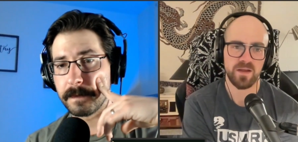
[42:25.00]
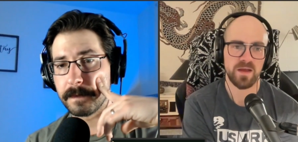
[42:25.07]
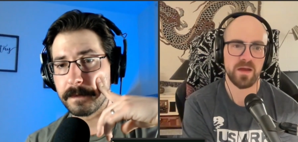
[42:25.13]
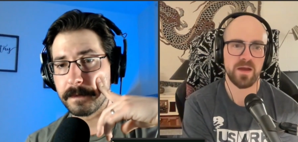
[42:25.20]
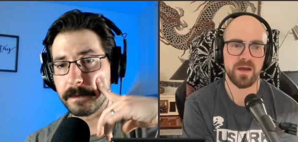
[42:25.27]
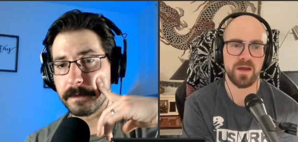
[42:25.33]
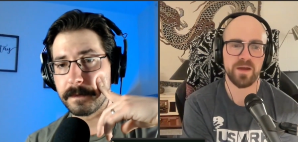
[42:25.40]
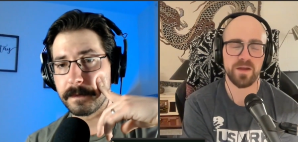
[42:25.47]

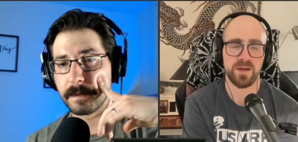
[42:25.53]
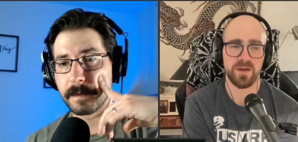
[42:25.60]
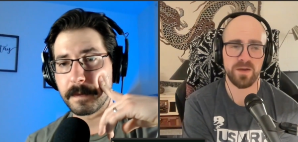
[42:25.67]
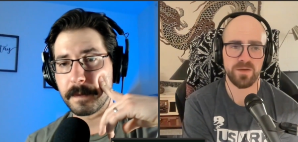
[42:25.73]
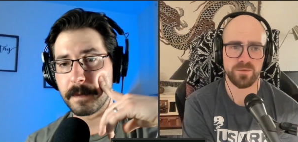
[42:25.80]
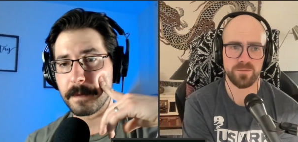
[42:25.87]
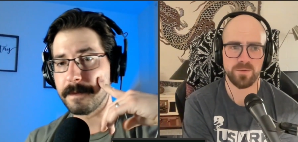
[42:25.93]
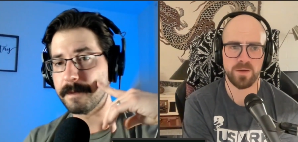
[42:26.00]

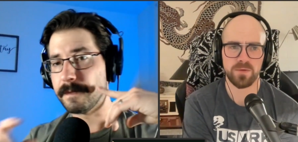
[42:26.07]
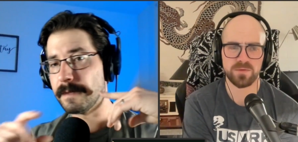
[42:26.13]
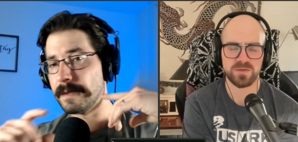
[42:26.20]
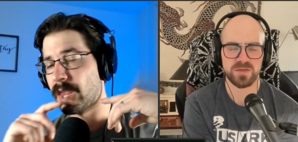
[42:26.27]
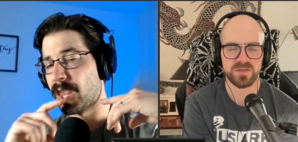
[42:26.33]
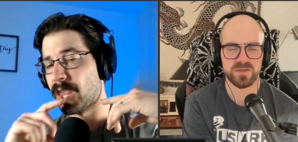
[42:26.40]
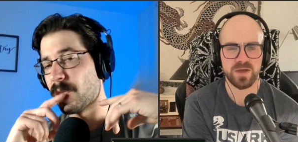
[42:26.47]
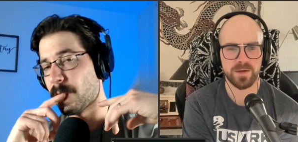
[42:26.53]
Speaker 1: And I was
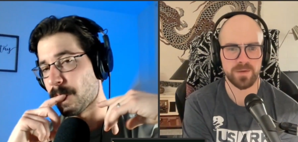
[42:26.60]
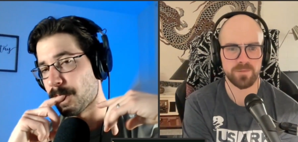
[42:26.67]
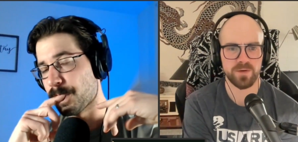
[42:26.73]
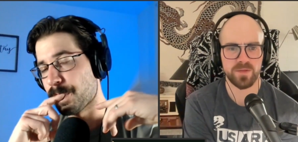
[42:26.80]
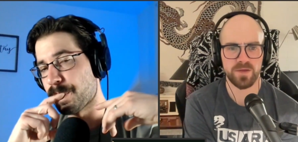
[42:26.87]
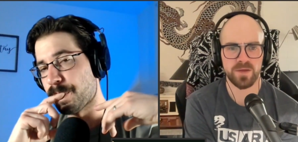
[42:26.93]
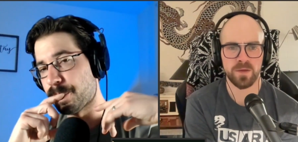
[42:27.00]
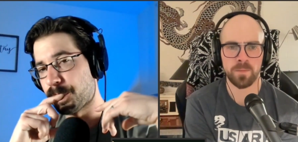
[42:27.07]
just talking with
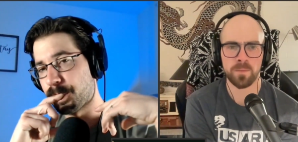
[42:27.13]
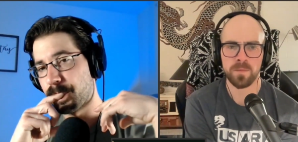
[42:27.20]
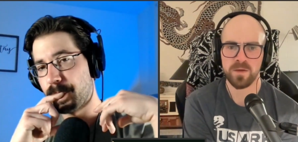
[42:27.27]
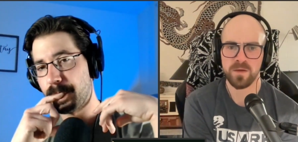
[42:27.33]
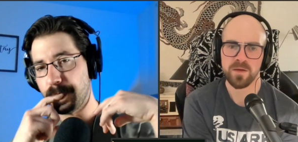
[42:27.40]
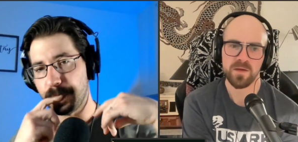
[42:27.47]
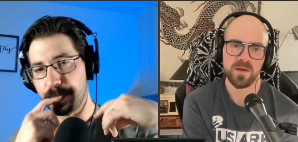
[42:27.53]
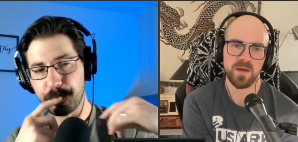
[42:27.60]
him
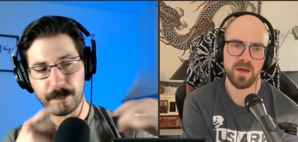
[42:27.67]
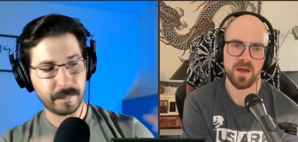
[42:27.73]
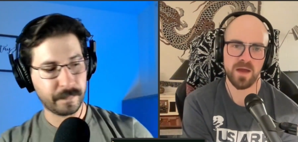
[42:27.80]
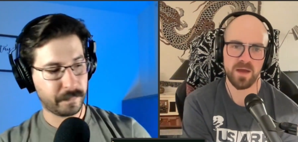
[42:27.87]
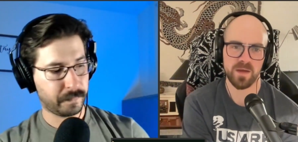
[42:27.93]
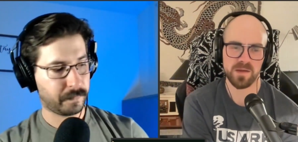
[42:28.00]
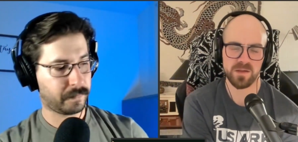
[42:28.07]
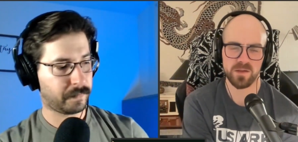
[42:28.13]

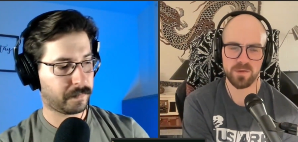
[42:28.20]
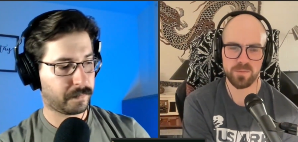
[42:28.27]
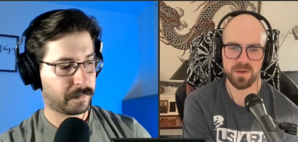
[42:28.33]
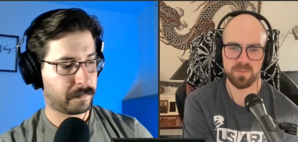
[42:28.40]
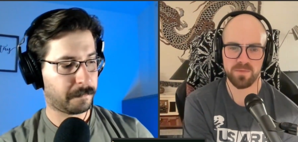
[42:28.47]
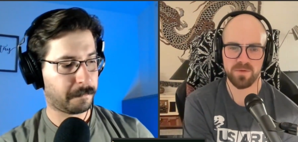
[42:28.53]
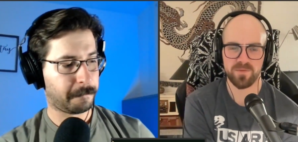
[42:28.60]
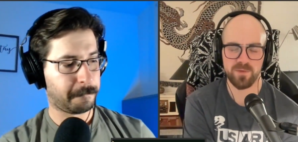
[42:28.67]
a little bit
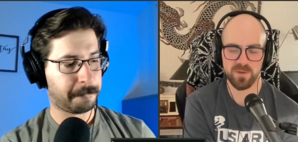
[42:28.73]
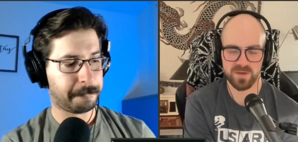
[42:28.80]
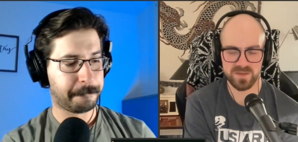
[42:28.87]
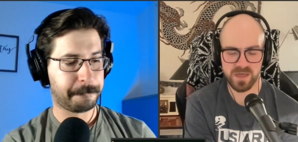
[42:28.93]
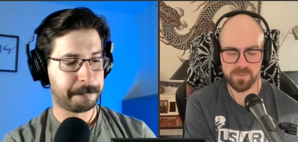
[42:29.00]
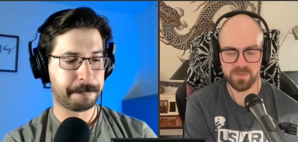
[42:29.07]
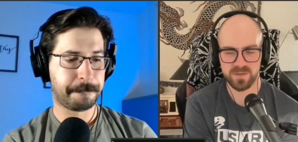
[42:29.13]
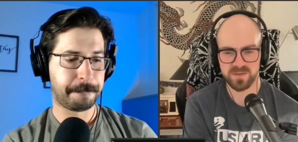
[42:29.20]
before this
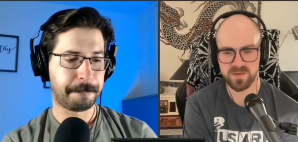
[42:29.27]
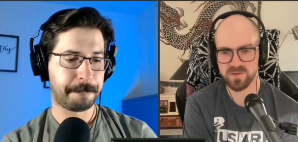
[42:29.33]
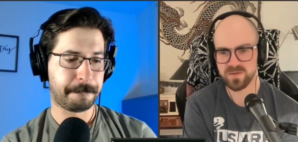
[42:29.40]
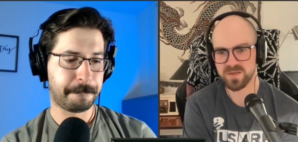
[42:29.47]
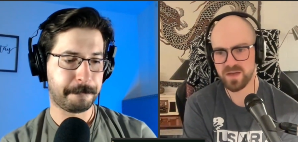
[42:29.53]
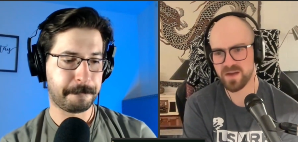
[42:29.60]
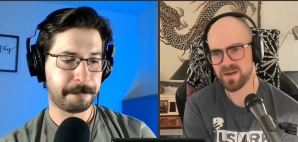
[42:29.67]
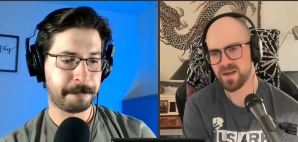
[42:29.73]
episode
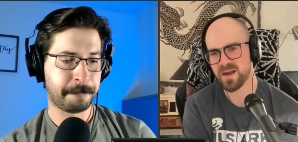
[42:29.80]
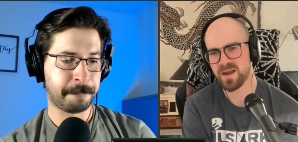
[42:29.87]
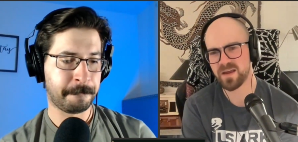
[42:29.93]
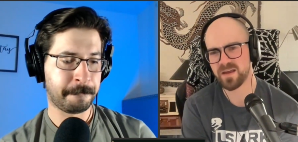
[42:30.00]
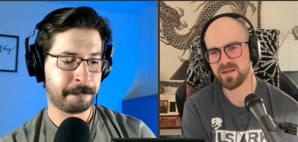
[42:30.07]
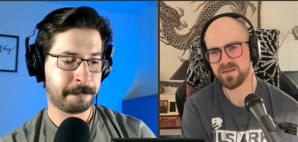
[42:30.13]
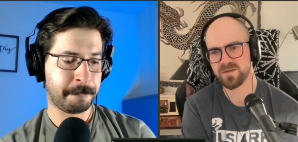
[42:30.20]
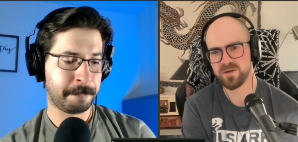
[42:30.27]
saying,
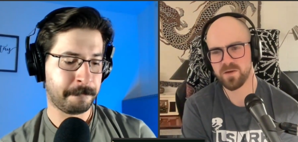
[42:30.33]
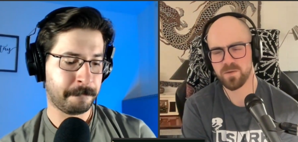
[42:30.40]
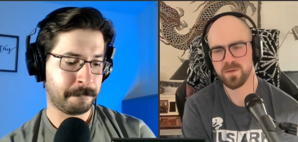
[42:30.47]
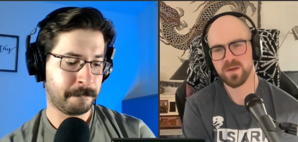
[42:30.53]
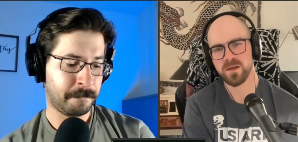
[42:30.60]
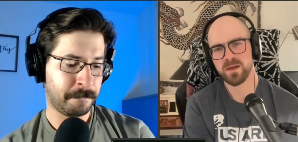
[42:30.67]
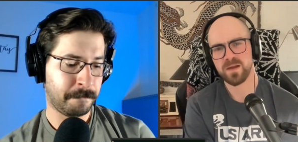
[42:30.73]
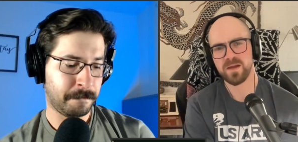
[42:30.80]
hey, you know,
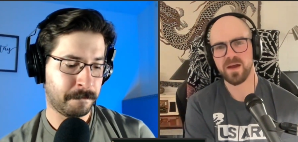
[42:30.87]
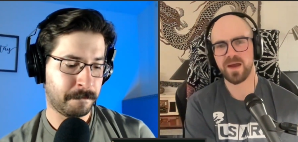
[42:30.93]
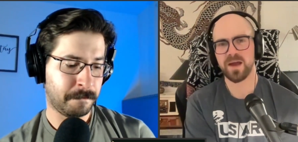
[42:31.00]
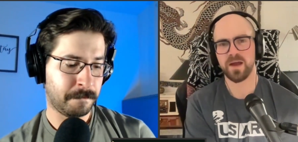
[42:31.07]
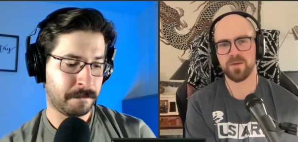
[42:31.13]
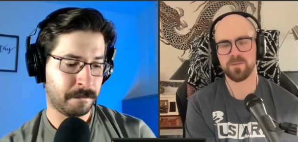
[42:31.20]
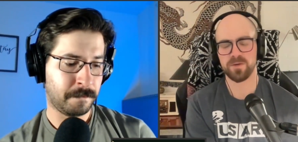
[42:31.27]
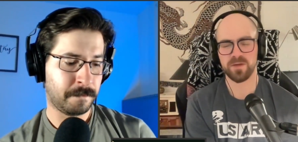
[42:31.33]

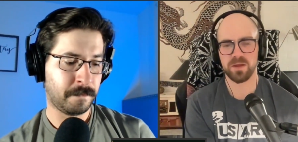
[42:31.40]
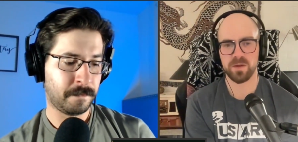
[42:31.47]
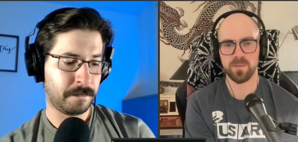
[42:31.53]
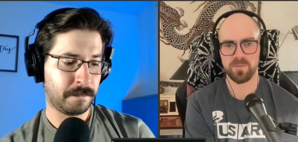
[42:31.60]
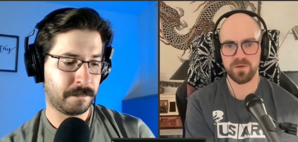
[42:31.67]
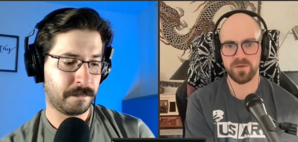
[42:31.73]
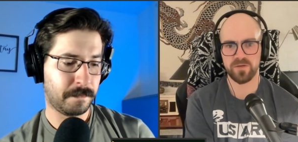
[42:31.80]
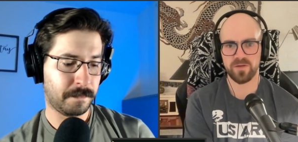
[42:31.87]
I really
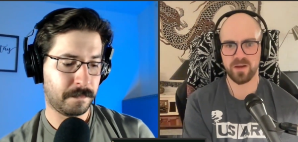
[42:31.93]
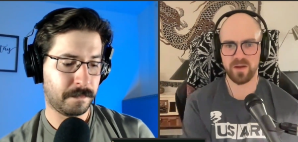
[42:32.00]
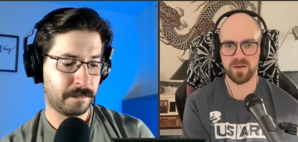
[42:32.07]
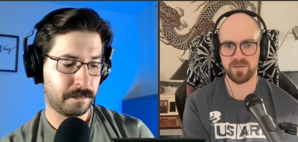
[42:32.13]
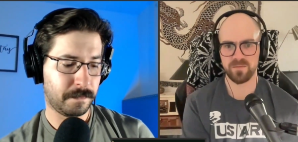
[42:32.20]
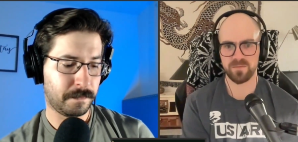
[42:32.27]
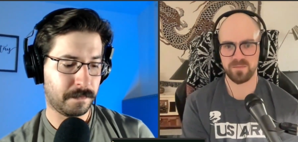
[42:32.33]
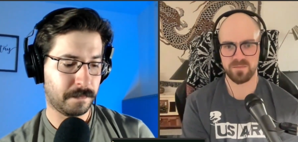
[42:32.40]
appreciate
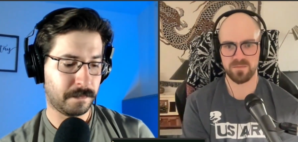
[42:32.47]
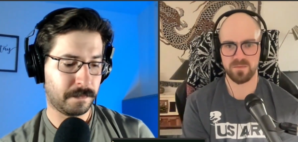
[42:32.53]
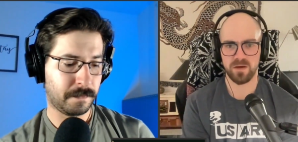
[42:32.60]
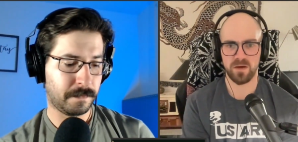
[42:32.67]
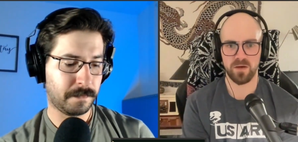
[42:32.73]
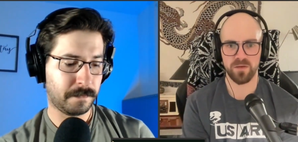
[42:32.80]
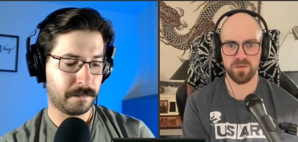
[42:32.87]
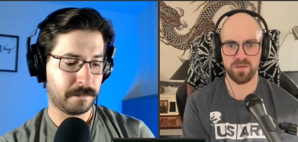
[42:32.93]

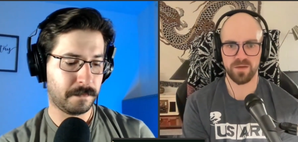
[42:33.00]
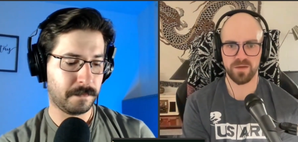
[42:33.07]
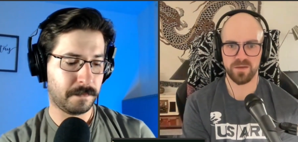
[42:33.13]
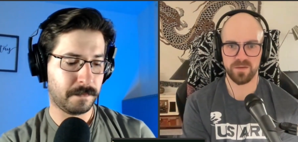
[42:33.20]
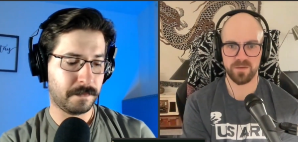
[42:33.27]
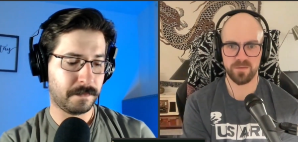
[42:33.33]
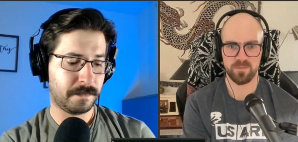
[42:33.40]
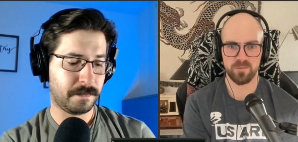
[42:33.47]
all the
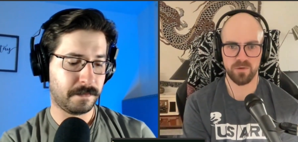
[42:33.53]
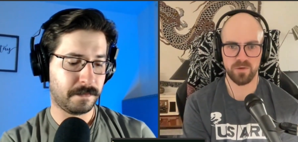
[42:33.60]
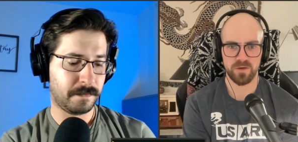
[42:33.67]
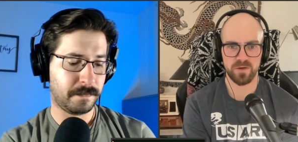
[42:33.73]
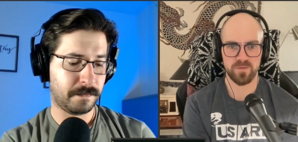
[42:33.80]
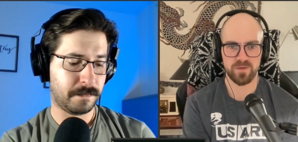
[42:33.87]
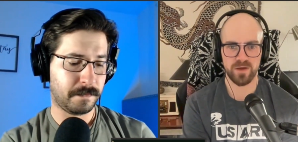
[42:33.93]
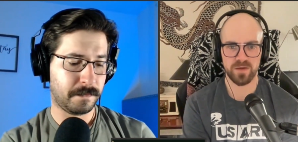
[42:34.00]
work
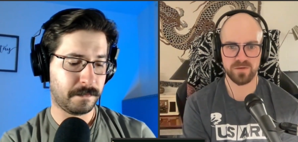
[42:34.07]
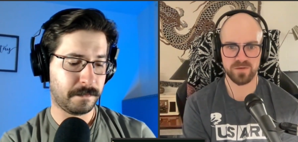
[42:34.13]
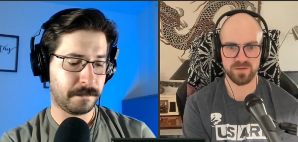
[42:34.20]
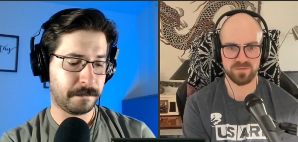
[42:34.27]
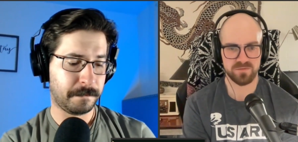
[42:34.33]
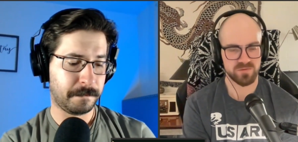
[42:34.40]
you've done just